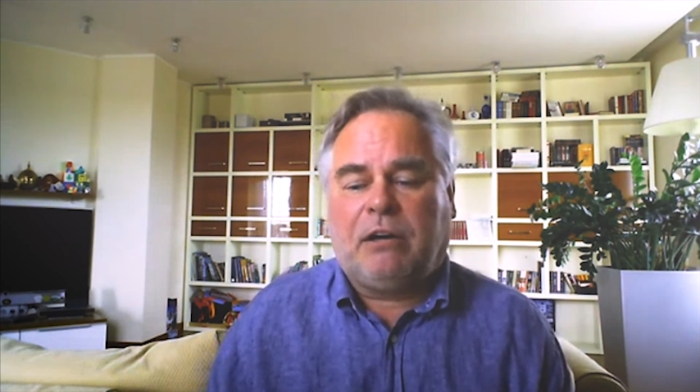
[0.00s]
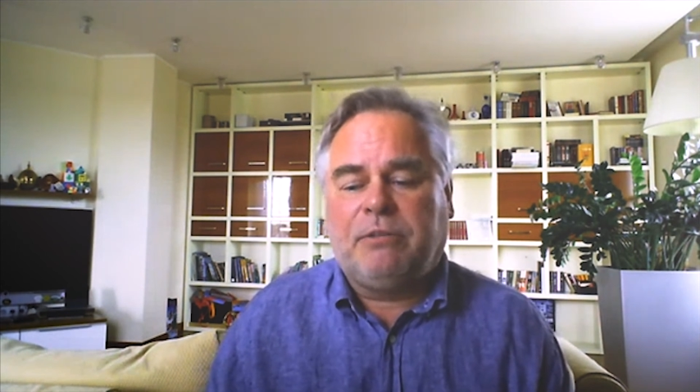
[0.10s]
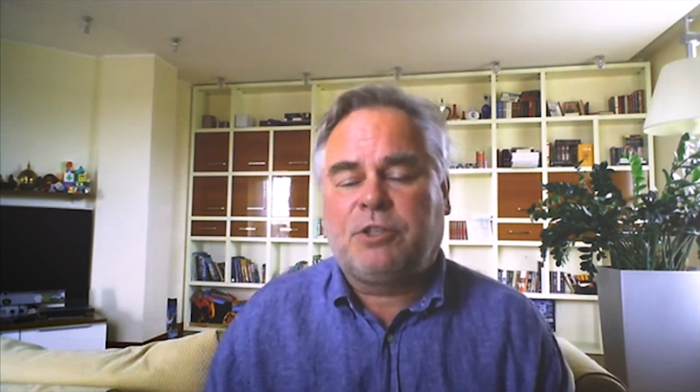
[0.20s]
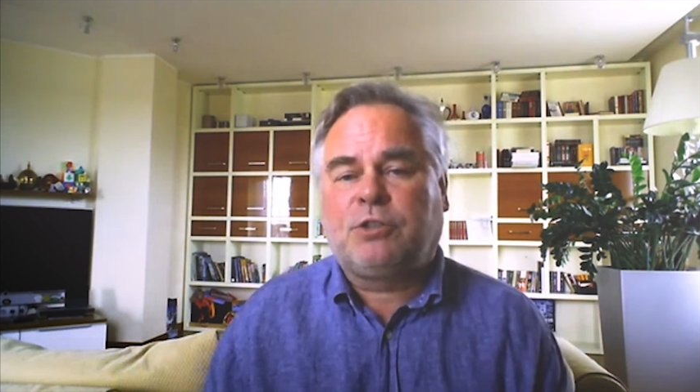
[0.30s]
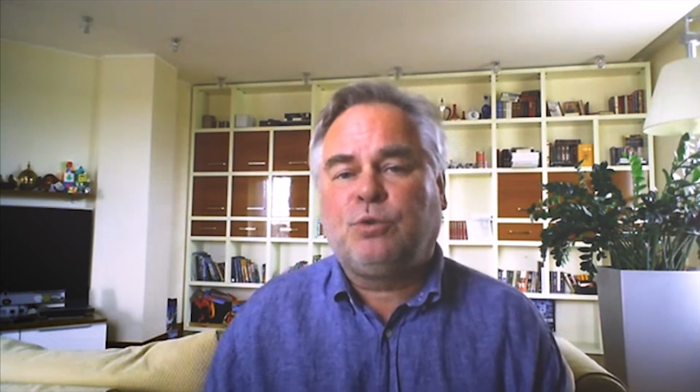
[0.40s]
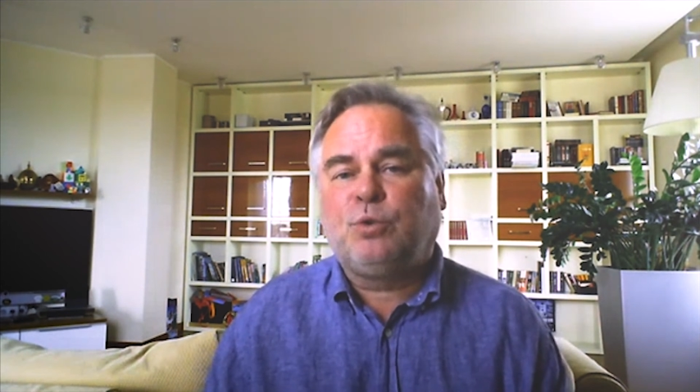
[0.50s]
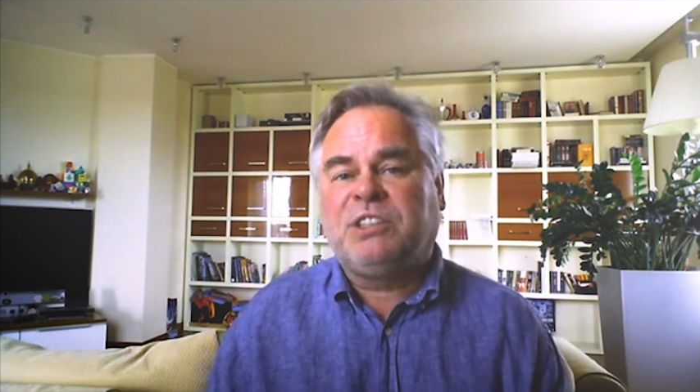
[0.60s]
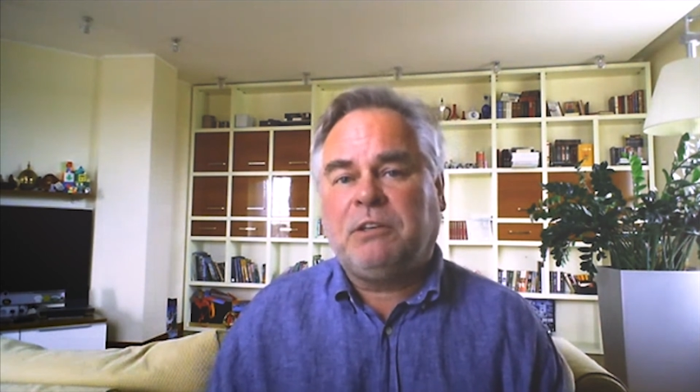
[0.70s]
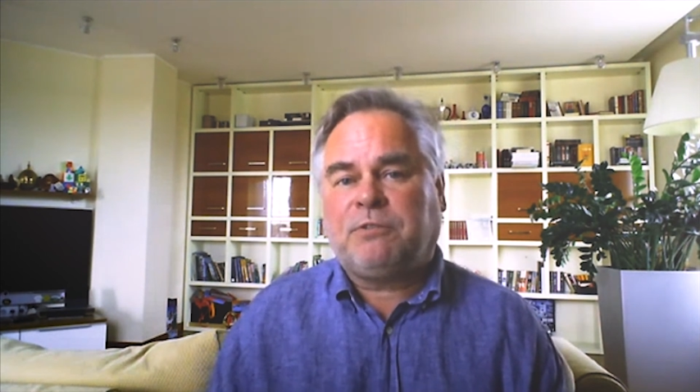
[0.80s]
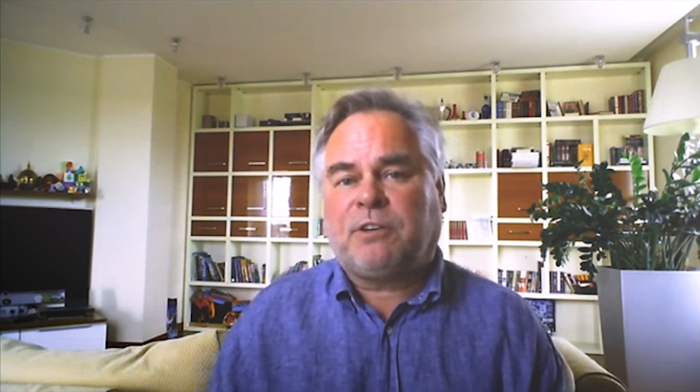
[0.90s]
which do
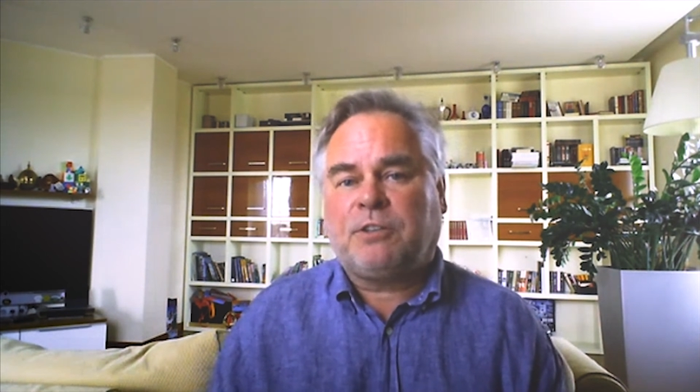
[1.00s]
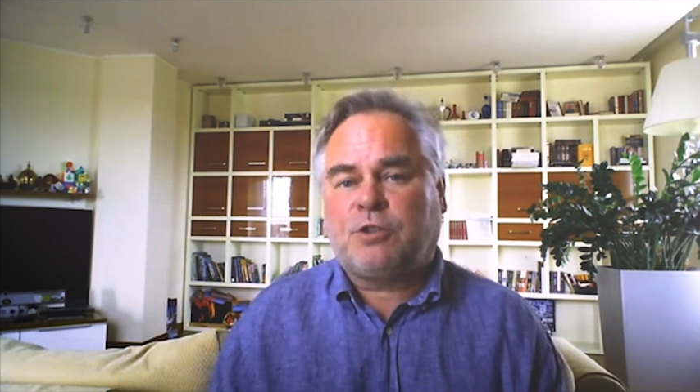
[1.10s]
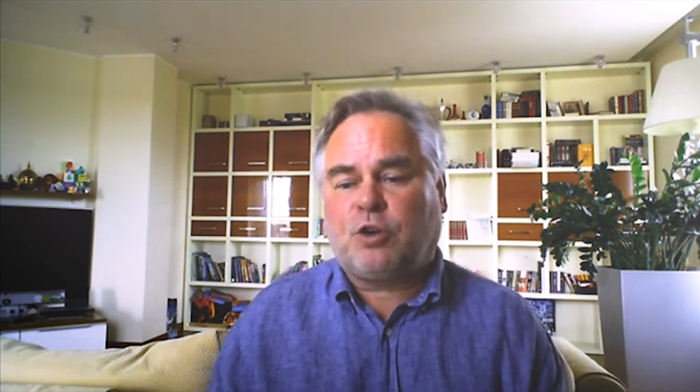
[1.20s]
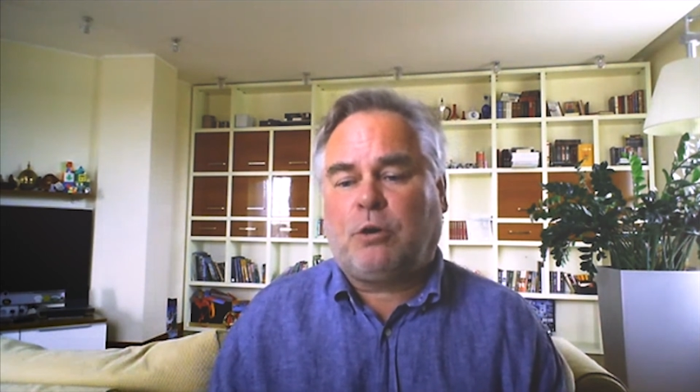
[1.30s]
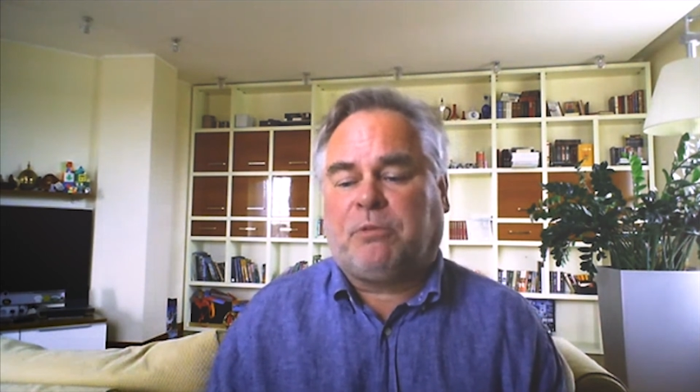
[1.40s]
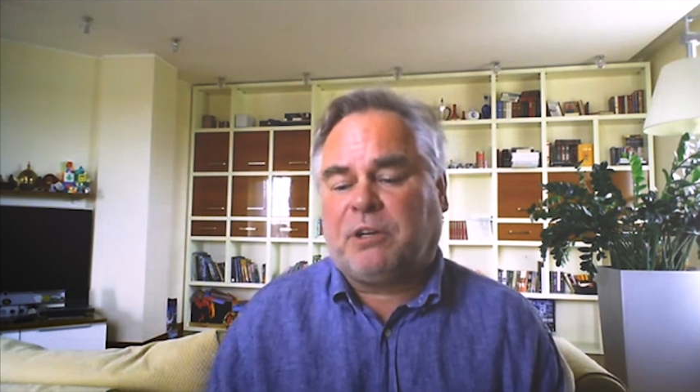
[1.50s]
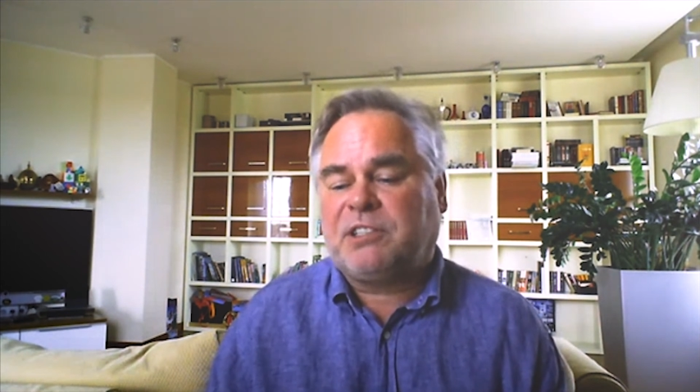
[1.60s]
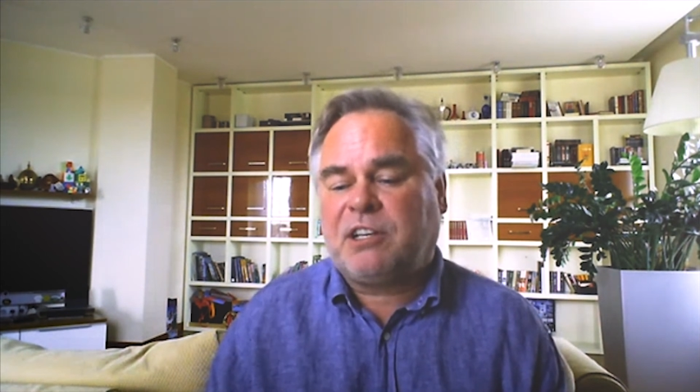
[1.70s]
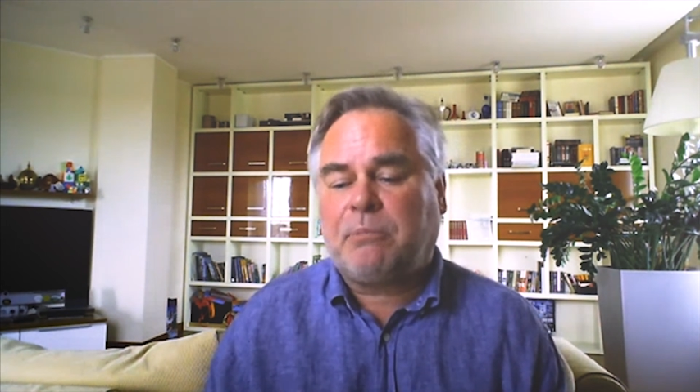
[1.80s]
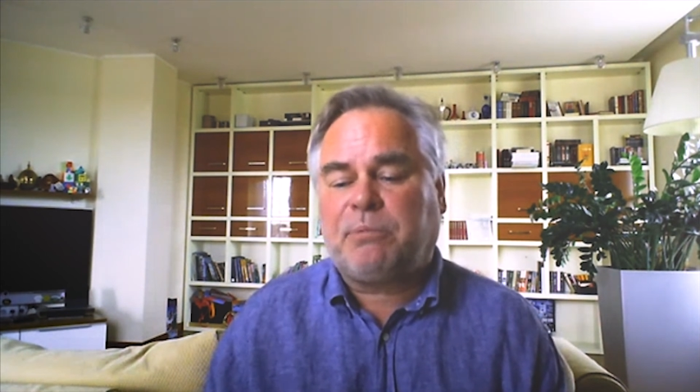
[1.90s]
different job. For
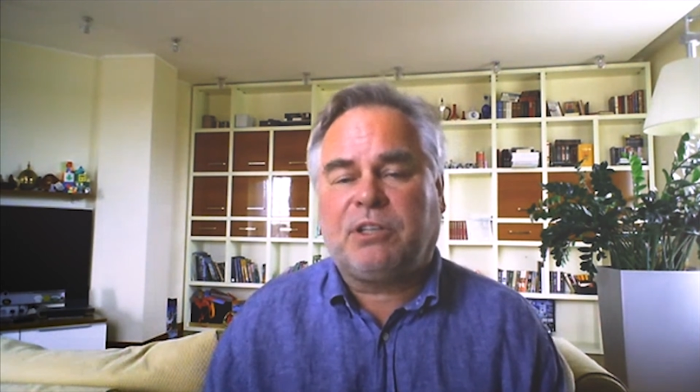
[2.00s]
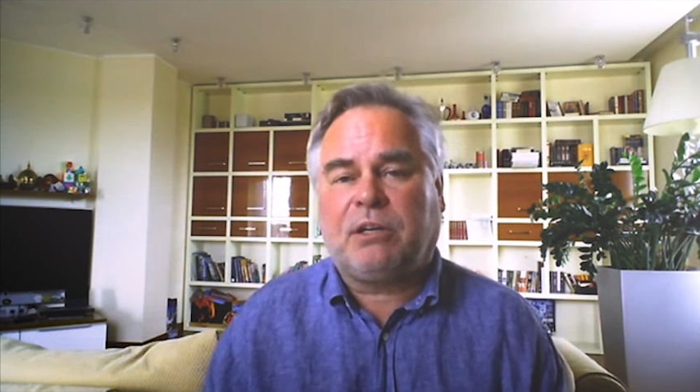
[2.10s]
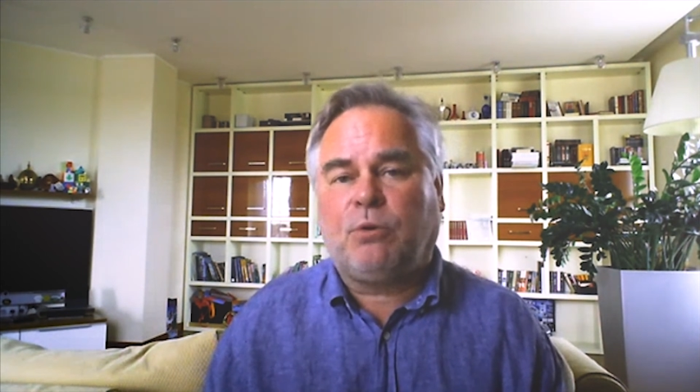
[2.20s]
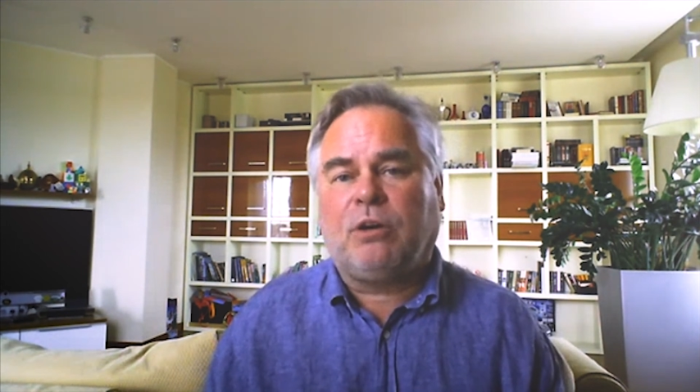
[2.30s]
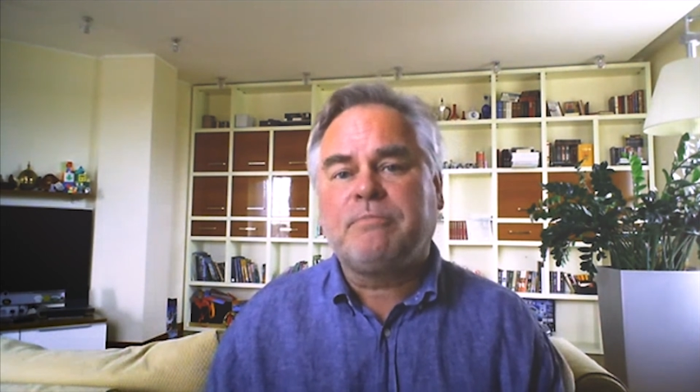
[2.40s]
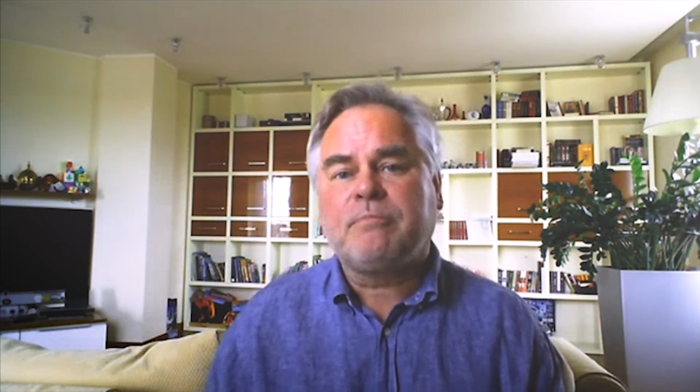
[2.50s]
example, there were